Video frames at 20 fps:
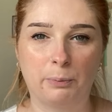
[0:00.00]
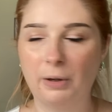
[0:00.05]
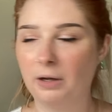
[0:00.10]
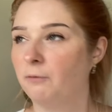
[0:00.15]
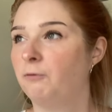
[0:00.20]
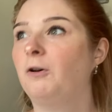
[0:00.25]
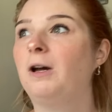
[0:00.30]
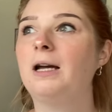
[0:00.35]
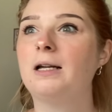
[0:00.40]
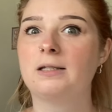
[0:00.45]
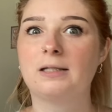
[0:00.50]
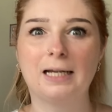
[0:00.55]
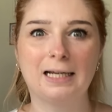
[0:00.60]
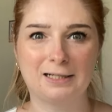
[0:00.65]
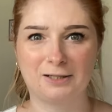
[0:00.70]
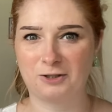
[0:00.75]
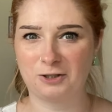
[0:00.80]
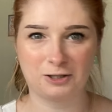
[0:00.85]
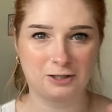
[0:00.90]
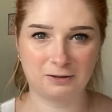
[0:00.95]
But first,
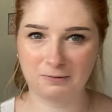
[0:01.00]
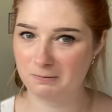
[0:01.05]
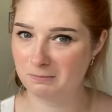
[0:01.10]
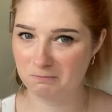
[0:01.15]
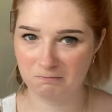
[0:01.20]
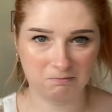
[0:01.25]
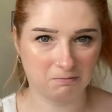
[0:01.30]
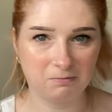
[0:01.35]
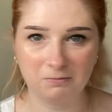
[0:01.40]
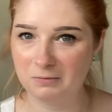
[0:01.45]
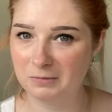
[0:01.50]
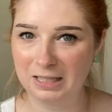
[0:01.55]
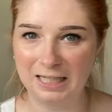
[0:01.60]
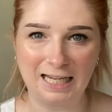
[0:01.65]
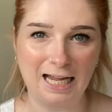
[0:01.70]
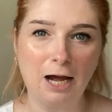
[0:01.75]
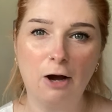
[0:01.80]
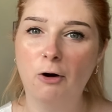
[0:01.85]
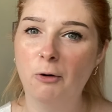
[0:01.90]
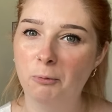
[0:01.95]
let's just
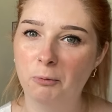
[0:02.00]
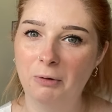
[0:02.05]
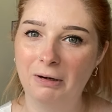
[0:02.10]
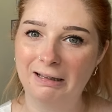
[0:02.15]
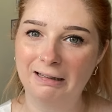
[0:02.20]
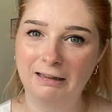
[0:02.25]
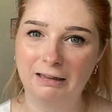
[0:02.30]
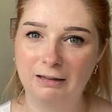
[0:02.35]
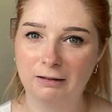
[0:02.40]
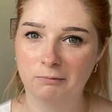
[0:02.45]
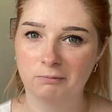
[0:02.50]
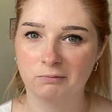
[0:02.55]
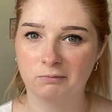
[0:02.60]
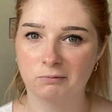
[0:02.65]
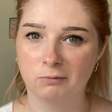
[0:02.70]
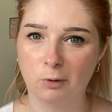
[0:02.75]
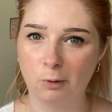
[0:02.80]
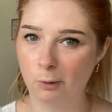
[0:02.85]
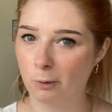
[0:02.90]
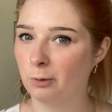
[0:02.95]
get on with
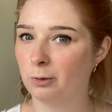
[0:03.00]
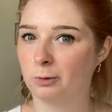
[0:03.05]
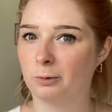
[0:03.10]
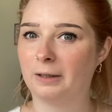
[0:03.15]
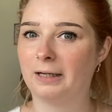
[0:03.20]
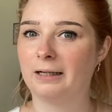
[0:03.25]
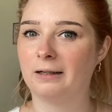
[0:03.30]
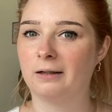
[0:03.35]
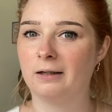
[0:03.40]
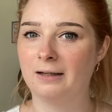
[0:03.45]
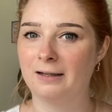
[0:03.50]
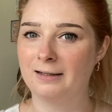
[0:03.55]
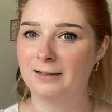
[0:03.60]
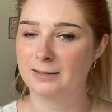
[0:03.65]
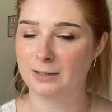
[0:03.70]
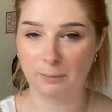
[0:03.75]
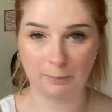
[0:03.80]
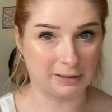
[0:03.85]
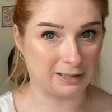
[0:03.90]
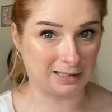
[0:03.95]
ordering
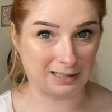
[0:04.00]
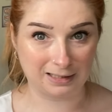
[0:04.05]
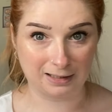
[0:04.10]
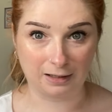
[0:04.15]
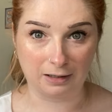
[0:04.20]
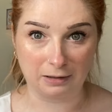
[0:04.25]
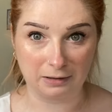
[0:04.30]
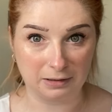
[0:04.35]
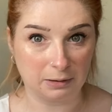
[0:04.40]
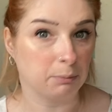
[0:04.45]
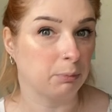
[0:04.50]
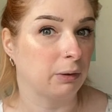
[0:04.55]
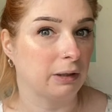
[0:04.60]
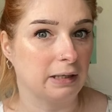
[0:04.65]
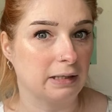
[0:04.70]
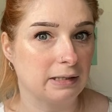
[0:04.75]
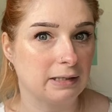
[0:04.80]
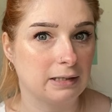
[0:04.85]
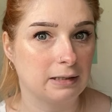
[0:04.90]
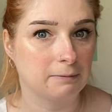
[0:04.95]
some business cards and
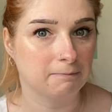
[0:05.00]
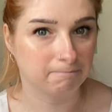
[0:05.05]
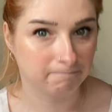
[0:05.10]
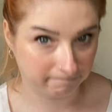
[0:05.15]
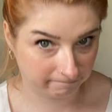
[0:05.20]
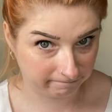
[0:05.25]
prints.